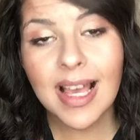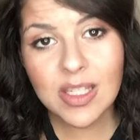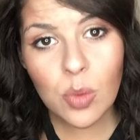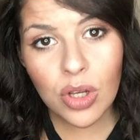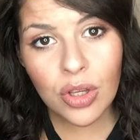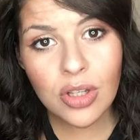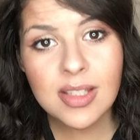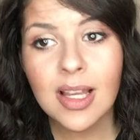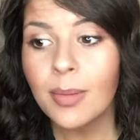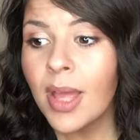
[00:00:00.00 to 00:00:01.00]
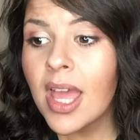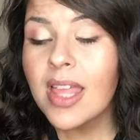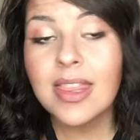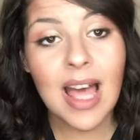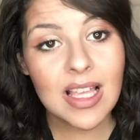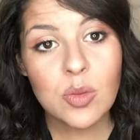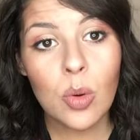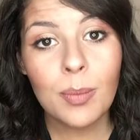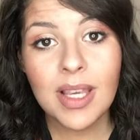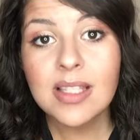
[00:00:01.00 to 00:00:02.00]
That's what hooks them. That's
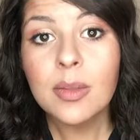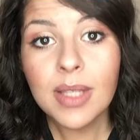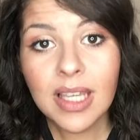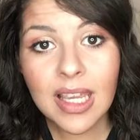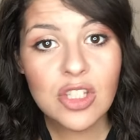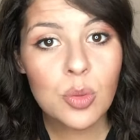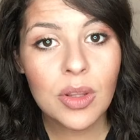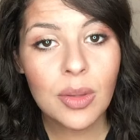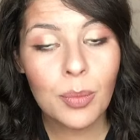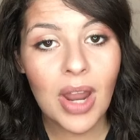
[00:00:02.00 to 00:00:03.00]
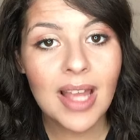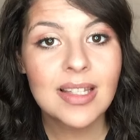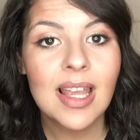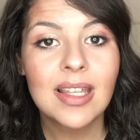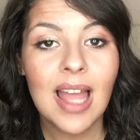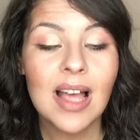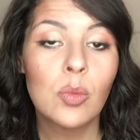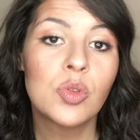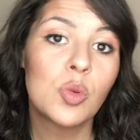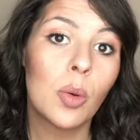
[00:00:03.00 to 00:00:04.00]
what makes them engaged with a brand. And
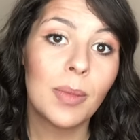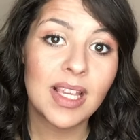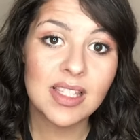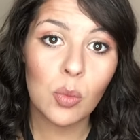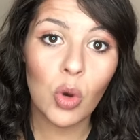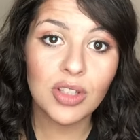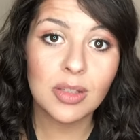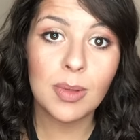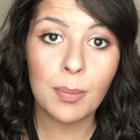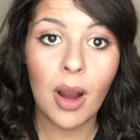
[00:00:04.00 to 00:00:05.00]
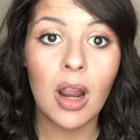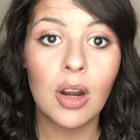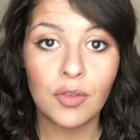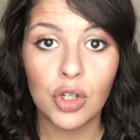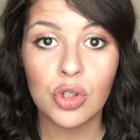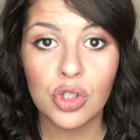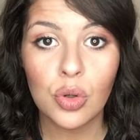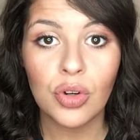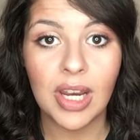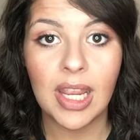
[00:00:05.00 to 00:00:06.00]
that's what makes them want to be part of your
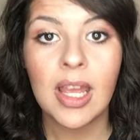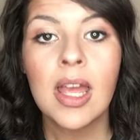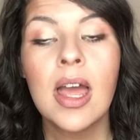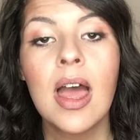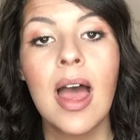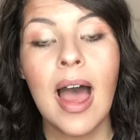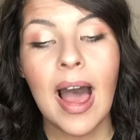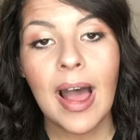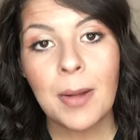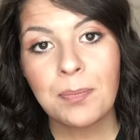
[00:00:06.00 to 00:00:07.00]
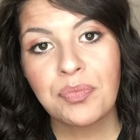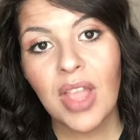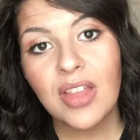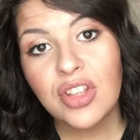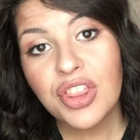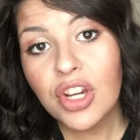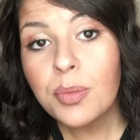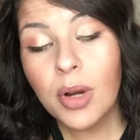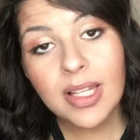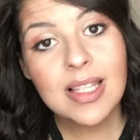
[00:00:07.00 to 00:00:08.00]
story. And the
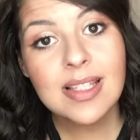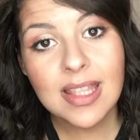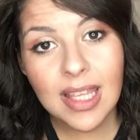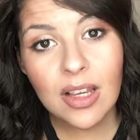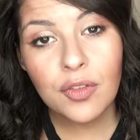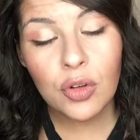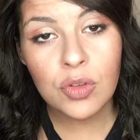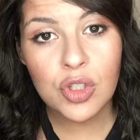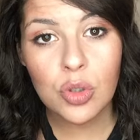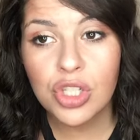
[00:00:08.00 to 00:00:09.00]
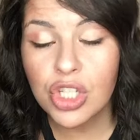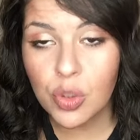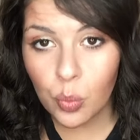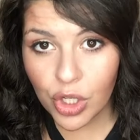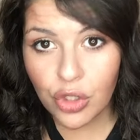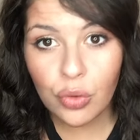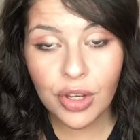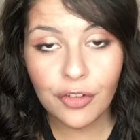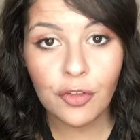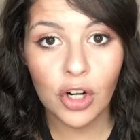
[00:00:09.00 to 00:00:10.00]
third point is to think of your resources and where you
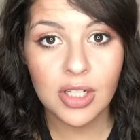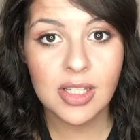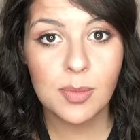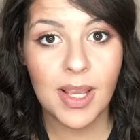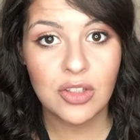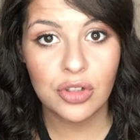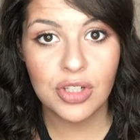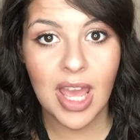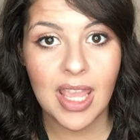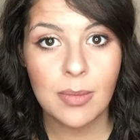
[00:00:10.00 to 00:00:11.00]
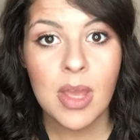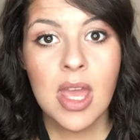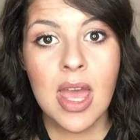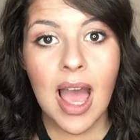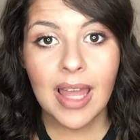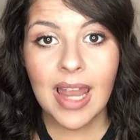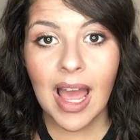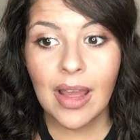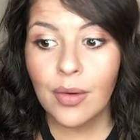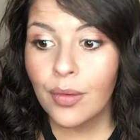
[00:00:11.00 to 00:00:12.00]
can afford to spend your time, and
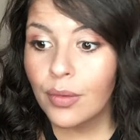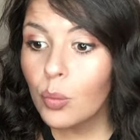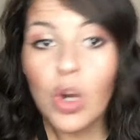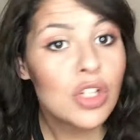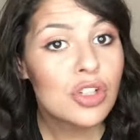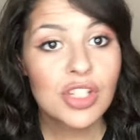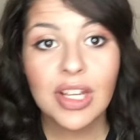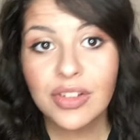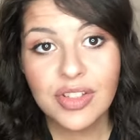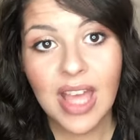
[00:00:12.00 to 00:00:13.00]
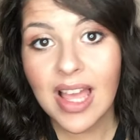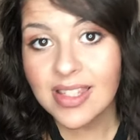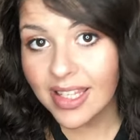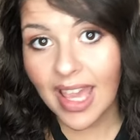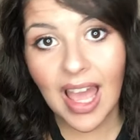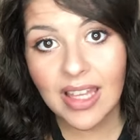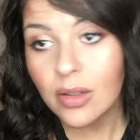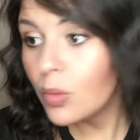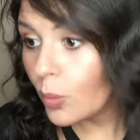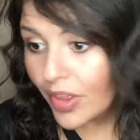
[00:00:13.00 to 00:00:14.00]
how, what your skill sets
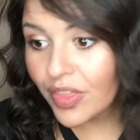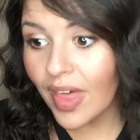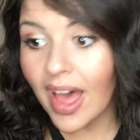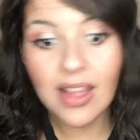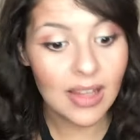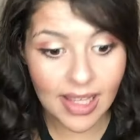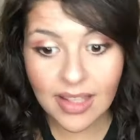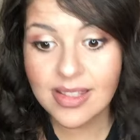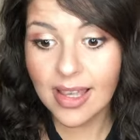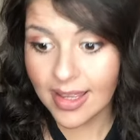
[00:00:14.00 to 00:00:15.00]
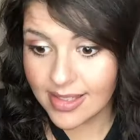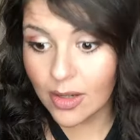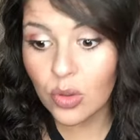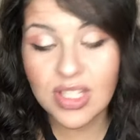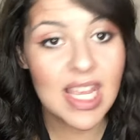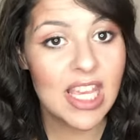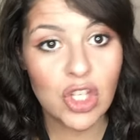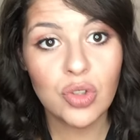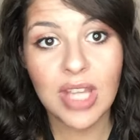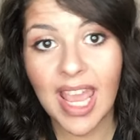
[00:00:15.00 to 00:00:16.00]
again with that. Like, is it going to
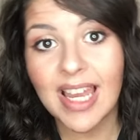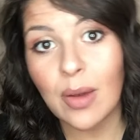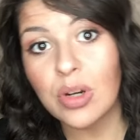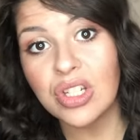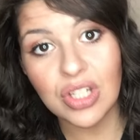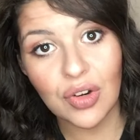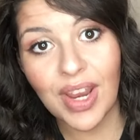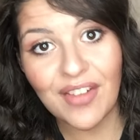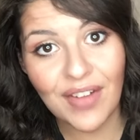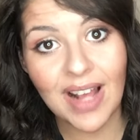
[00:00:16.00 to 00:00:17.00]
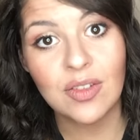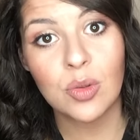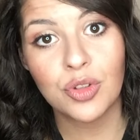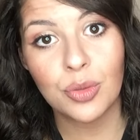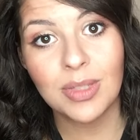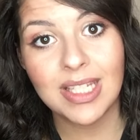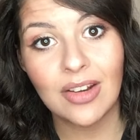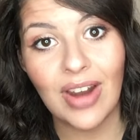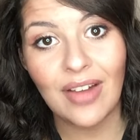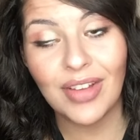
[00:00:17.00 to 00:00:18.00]
take you 10 hours to create 5 social media
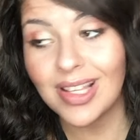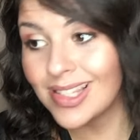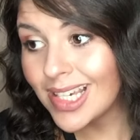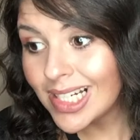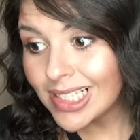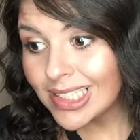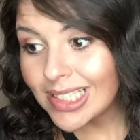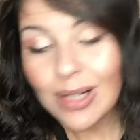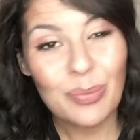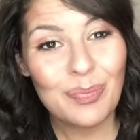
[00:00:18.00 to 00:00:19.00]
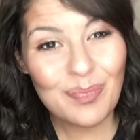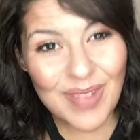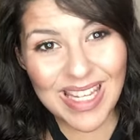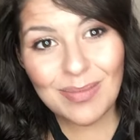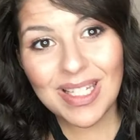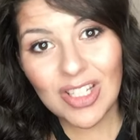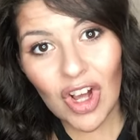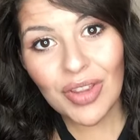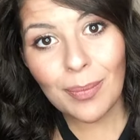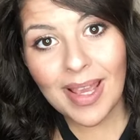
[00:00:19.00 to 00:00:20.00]
graphics? Maybe
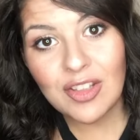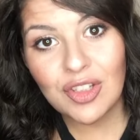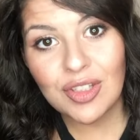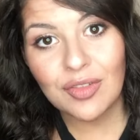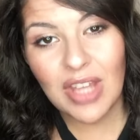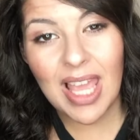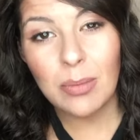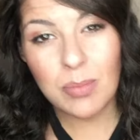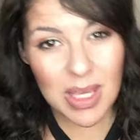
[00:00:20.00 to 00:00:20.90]
not the best use of time.